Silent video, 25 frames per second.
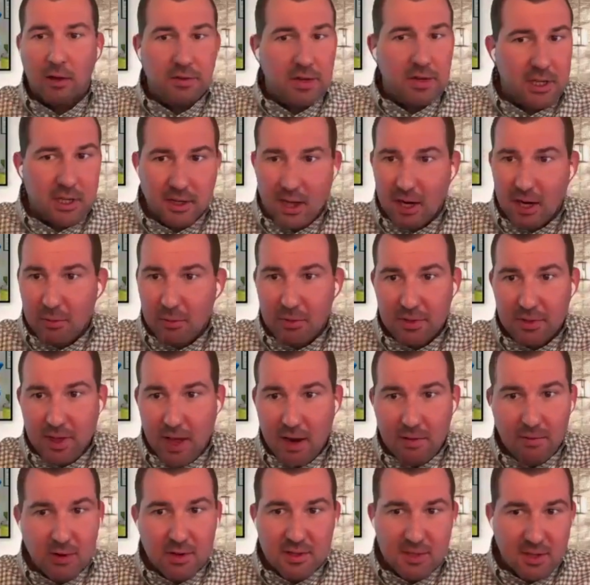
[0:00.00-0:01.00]
love to connect with
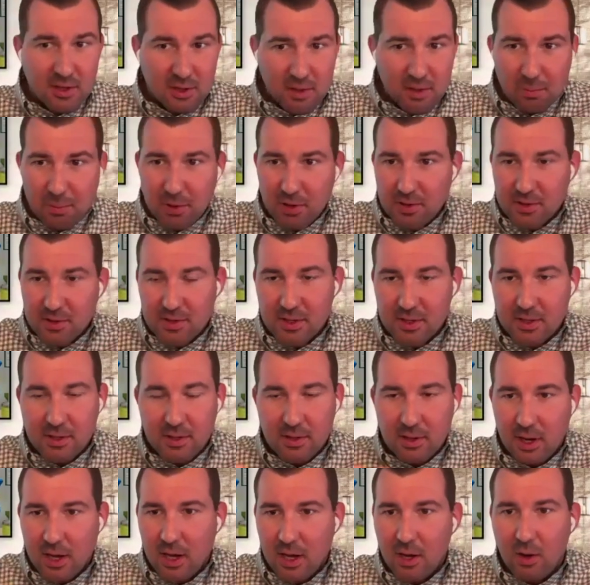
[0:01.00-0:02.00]
every single
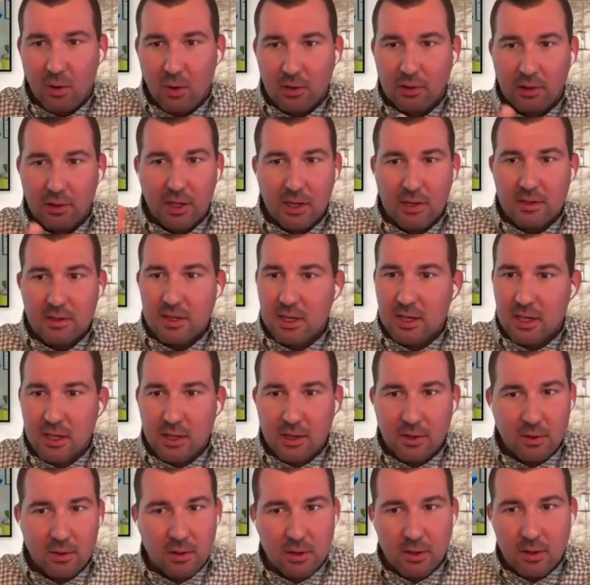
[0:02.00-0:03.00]
person on
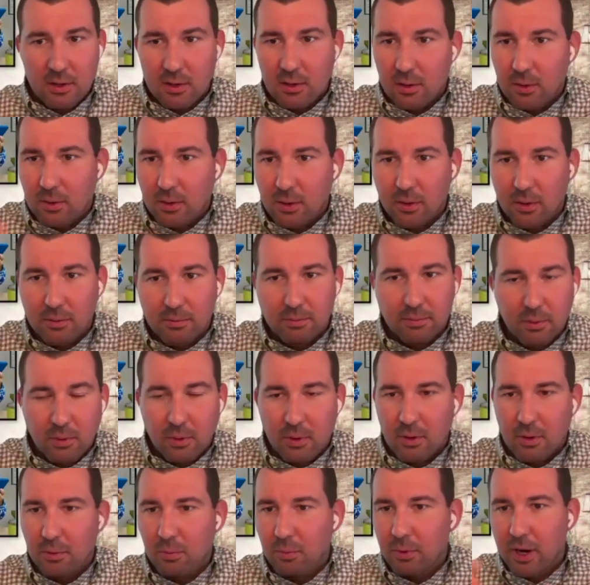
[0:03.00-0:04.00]
LinkedIn
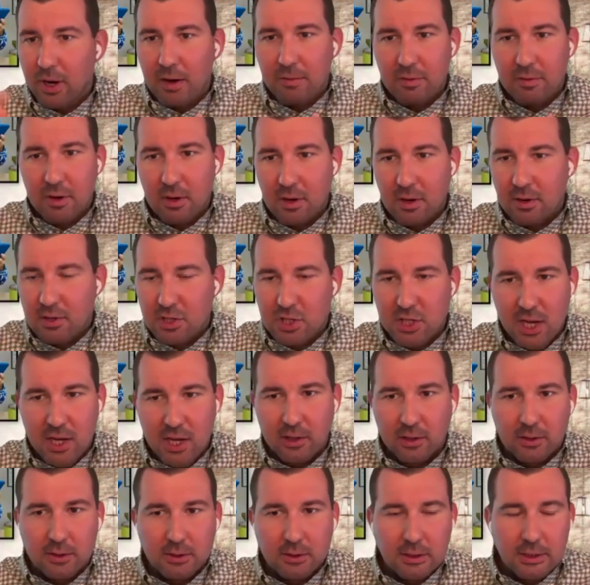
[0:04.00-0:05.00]
or whatever
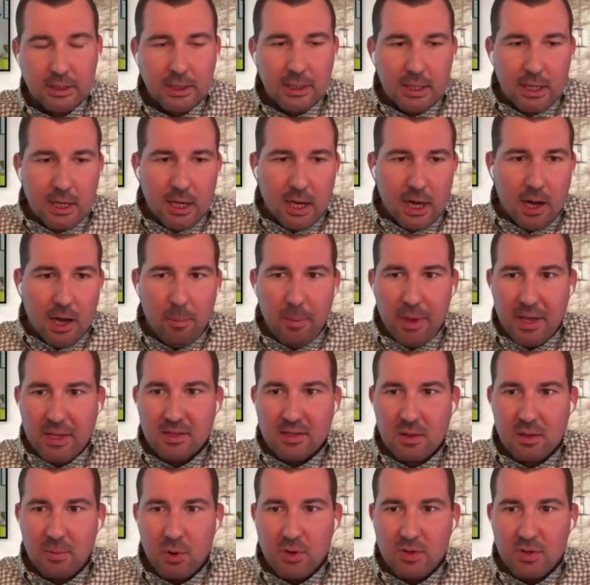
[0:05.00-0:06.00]
channel
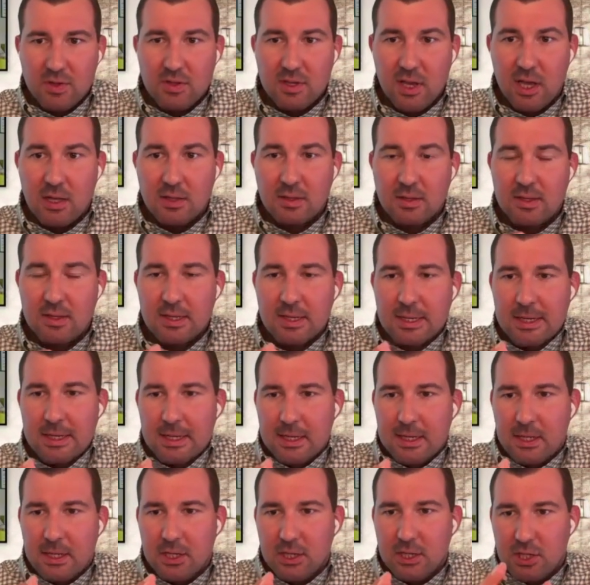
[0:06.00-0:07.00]
makes the most sense.
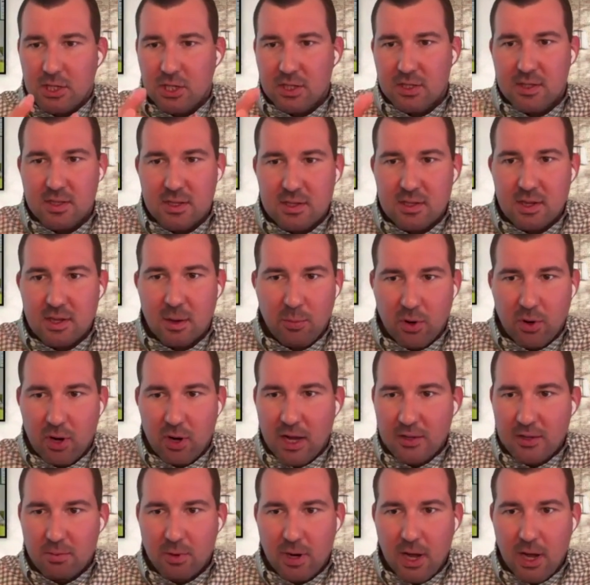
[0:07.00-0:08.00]
Just to
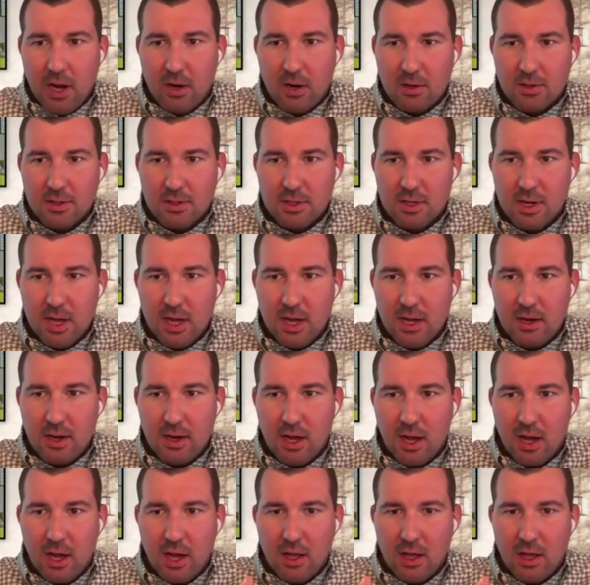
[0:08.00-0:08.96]
summarize what I heard today,